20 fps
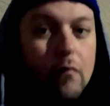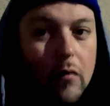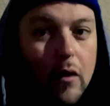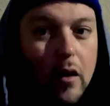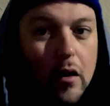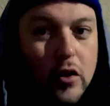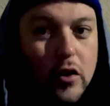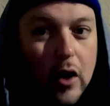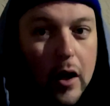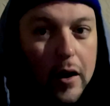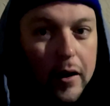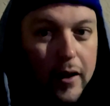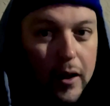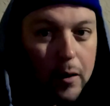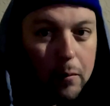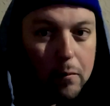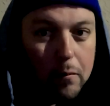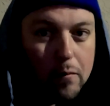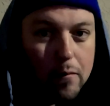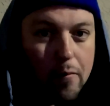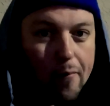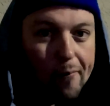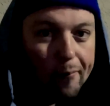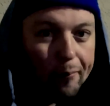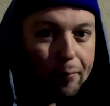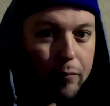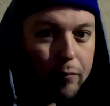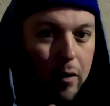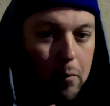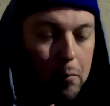Trying to keep
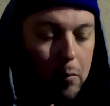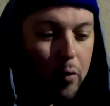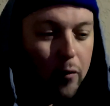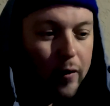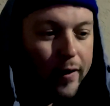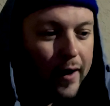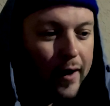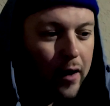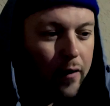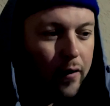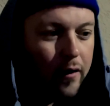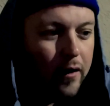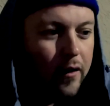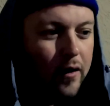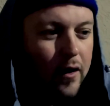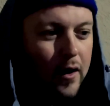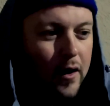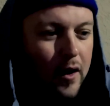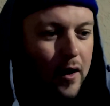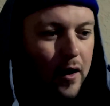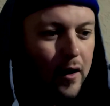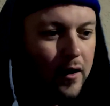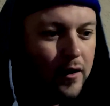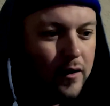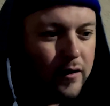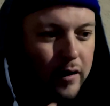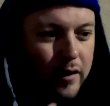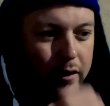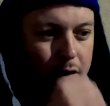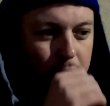moving down the
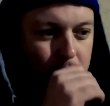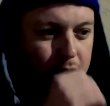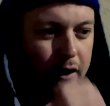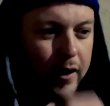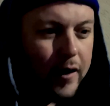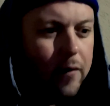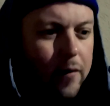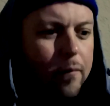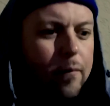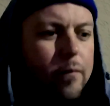slender chain.